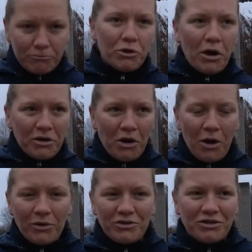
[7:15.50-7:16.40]
Sorry, our
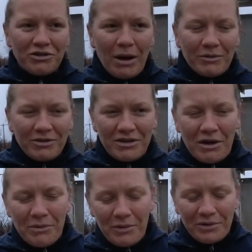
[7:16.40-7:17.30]
car was just stopped because he
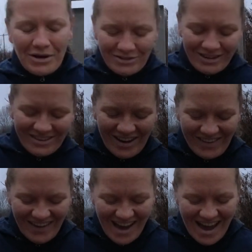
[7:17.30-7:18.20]
thought we were crossing. So